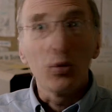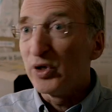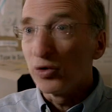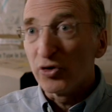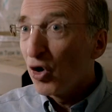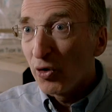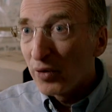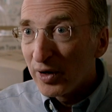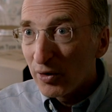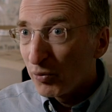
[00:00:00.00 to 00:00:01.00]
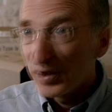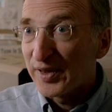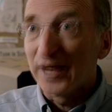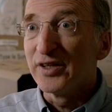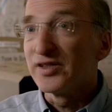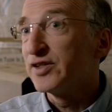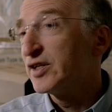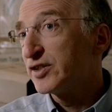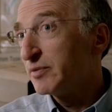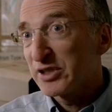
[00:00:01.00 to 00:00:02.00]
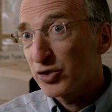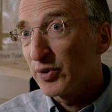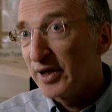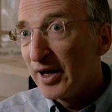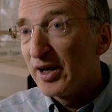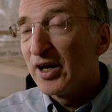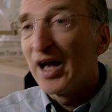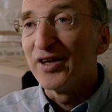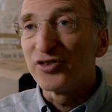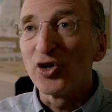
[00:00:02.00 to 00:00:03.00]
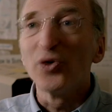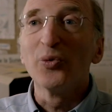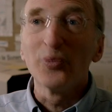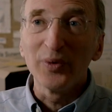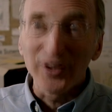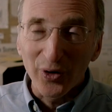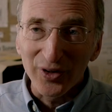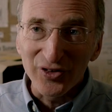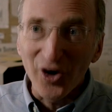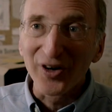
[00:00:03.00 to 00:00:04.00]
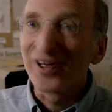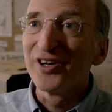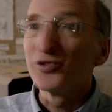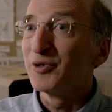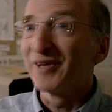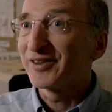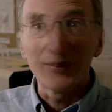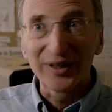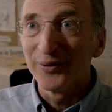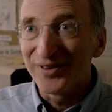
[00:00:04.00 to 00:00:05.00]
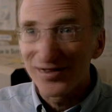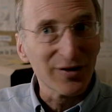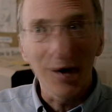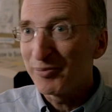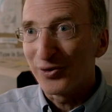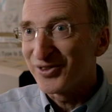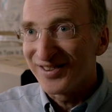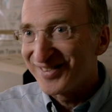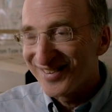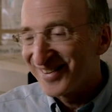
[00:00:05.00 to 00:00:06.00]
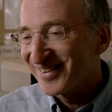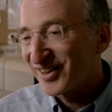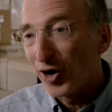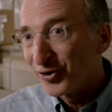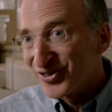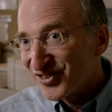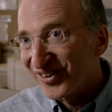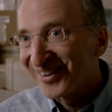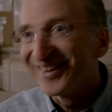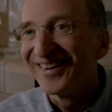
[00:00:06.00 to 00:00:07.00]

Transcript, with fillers: We don't know what that is. It's a mystery. And so we call it dark to reflect our ignorance, not because it's uh, the color is dark.